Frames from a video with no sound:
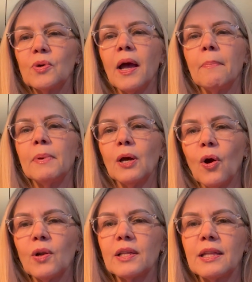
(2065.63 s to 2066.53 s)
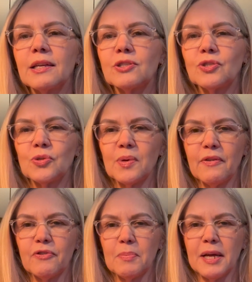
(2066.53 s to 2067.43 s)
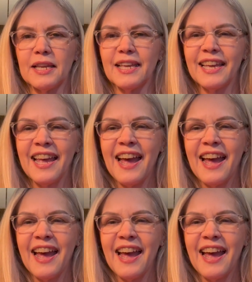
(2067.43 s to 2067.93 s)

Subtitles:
Happy holidays to everybody.